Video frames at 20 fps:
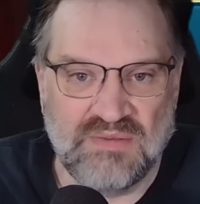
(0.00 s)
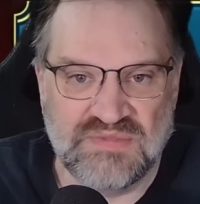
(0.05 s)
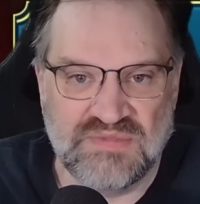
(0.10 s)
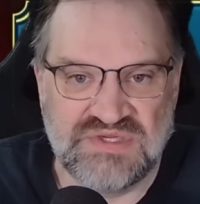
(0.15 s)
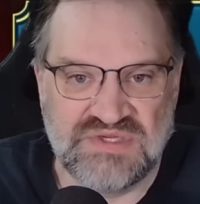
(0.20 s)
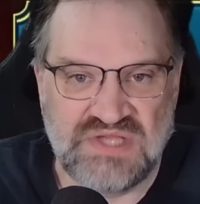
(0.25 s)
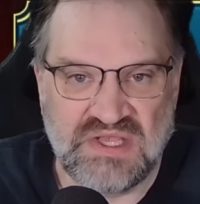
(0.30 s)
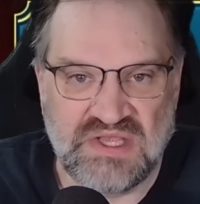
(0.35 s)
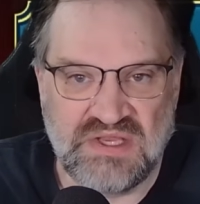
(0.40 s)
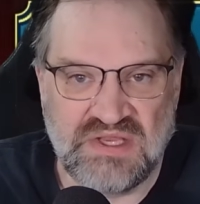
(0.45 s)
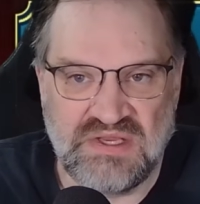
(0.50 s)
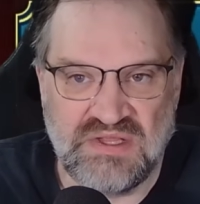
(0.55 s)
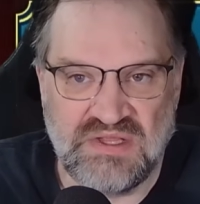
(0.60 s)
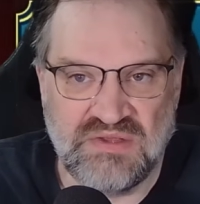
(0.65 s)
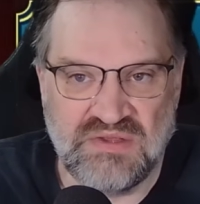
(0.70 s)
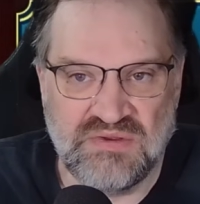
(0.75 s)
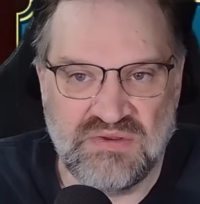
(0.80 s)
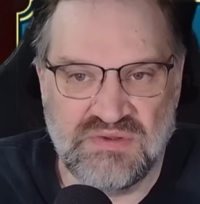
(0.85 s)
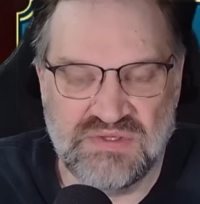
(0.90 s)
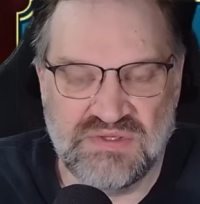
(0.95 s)
She can
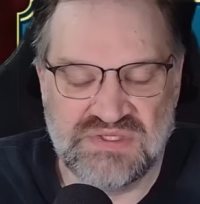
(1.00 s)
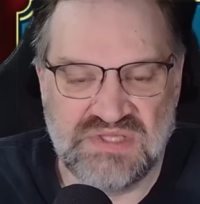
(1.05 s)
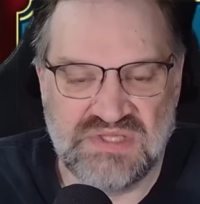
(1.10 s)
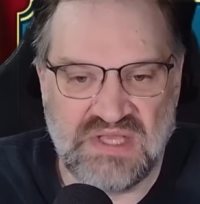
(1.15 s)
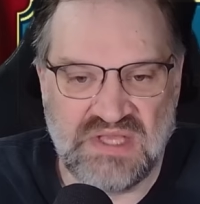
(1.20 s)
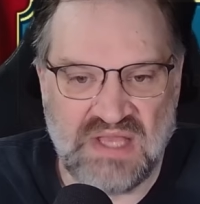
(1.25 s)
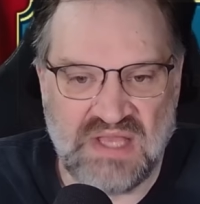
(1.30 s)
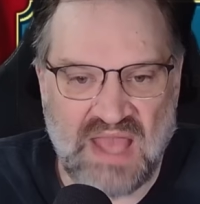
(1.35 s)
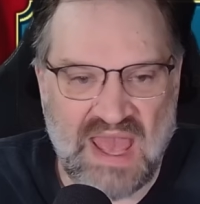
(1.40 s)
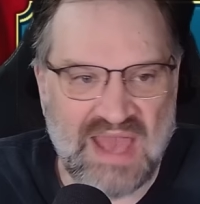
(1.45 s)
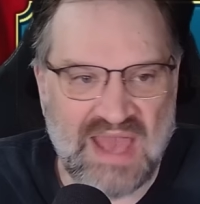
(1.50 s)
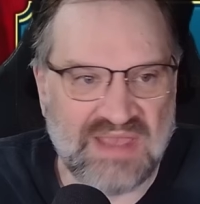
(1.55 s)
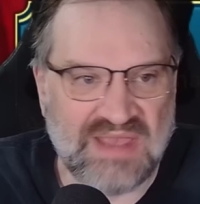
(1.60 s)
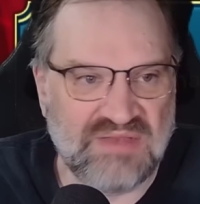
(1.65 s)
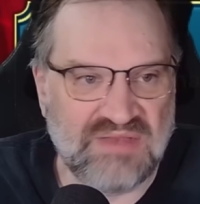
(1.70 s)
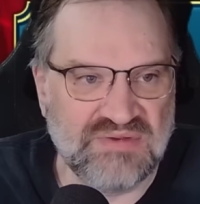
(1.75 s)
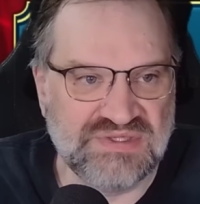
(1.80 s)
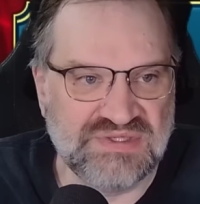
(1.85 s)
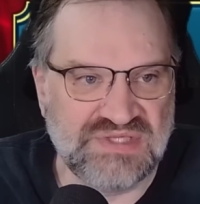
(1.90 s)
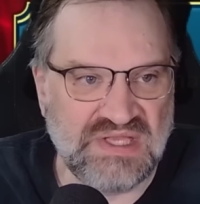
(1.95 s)
use the
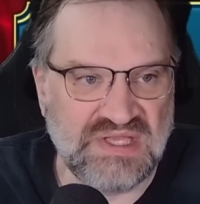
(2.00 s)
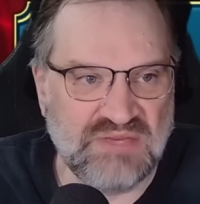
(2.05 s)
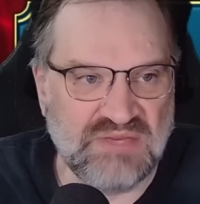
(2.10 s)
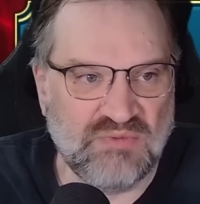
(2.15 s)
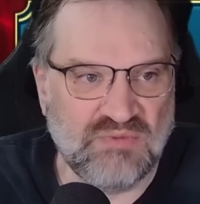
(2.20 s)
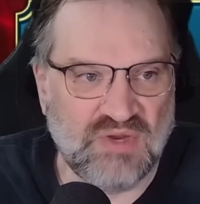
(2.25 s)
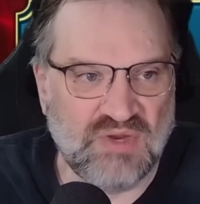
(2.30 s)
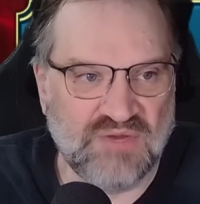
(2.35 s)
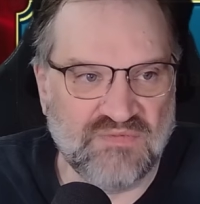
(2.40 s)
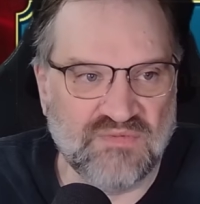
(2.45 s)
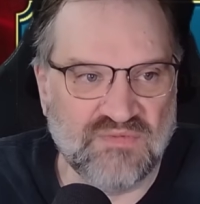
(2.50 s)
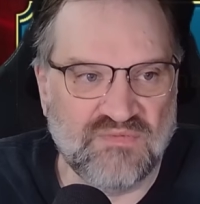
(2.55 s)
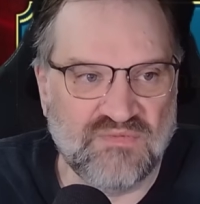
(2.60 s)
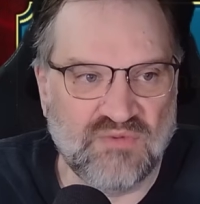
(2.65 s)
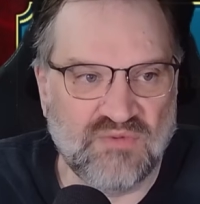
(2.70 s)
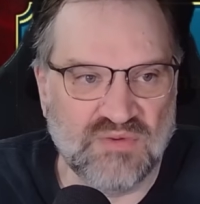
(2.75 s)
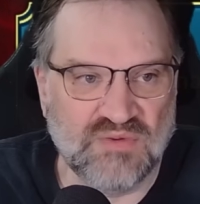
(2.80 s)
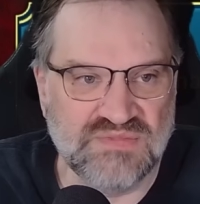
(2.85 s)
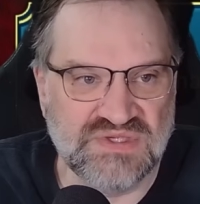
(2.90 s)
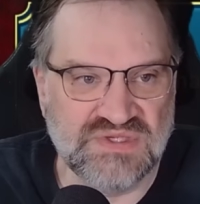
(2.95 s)
accuracy in one of her
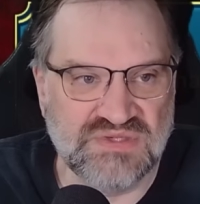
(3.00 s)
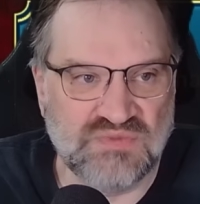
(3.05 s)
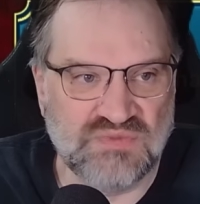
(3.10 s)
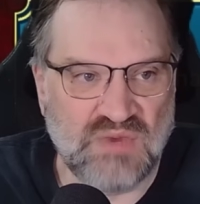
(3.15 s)
forms as